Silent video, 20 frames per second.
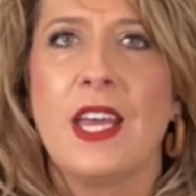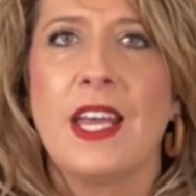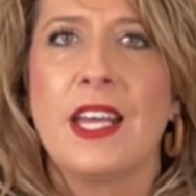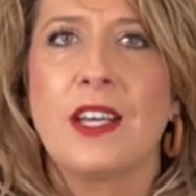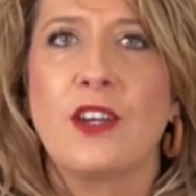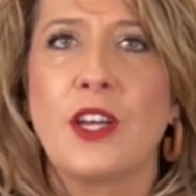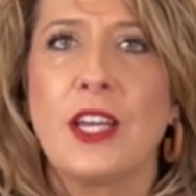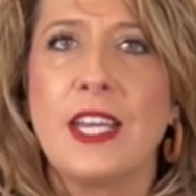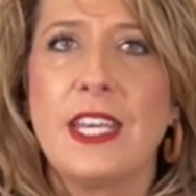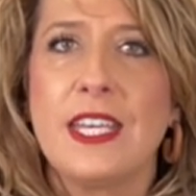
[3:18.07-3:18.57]

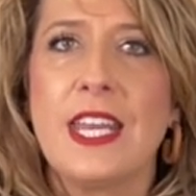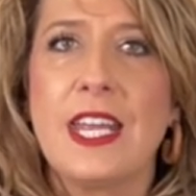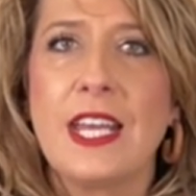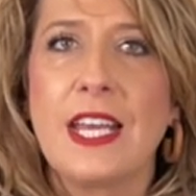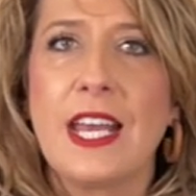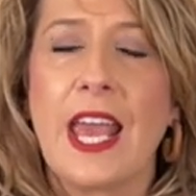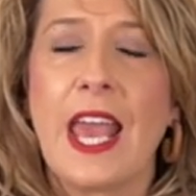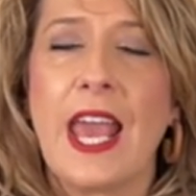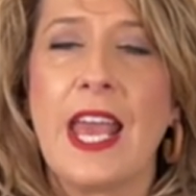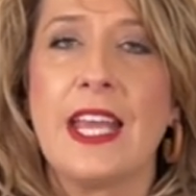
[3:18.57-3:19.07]

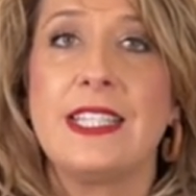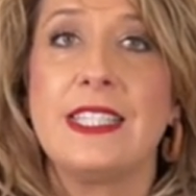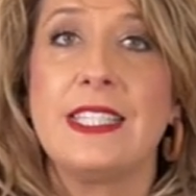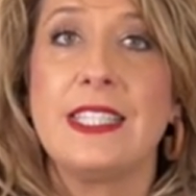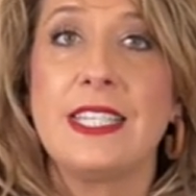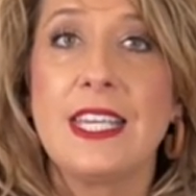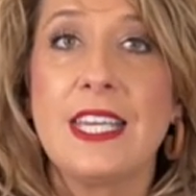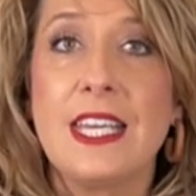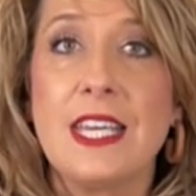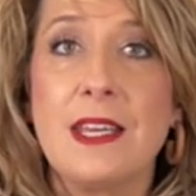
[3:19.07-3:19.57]
creating a
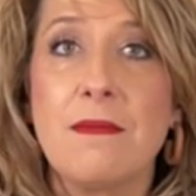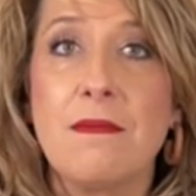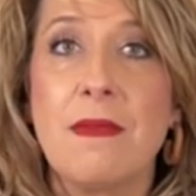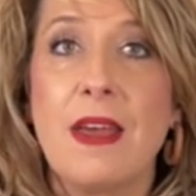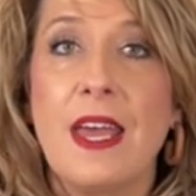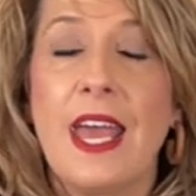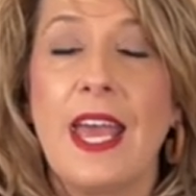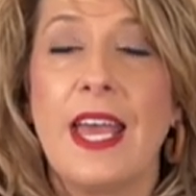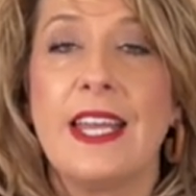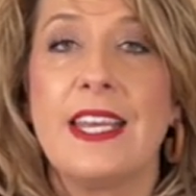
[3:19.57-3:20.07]
team
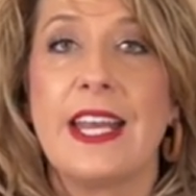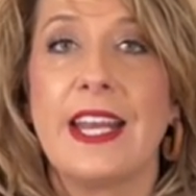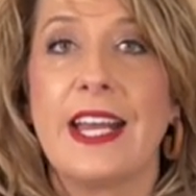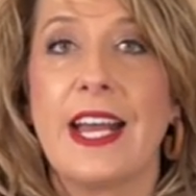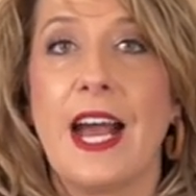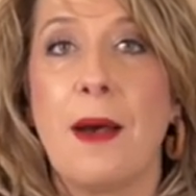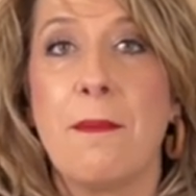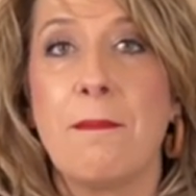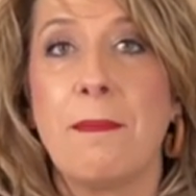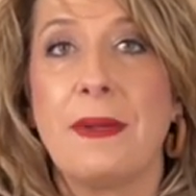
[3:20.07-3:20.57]
and a
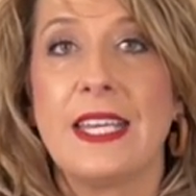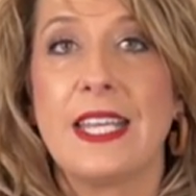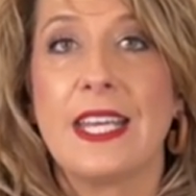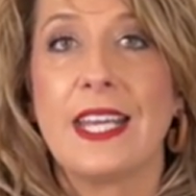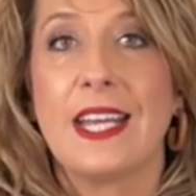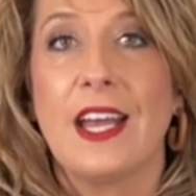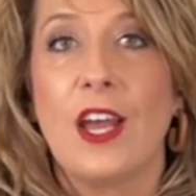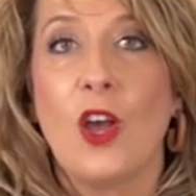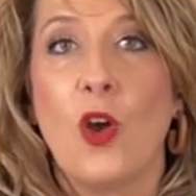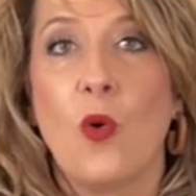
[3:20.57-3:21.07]

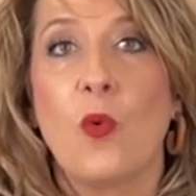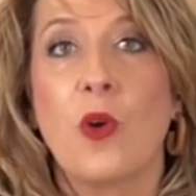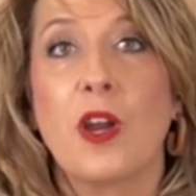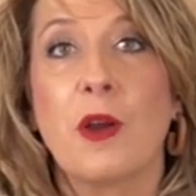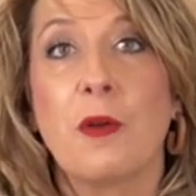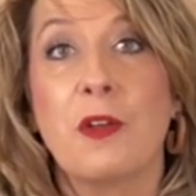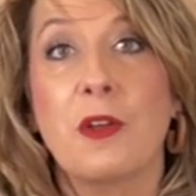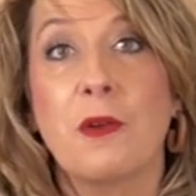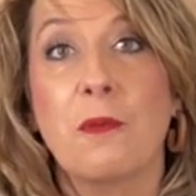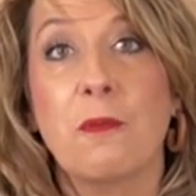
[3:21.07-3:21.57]
company
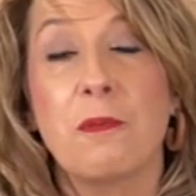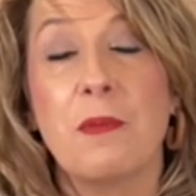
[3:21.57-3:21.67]
where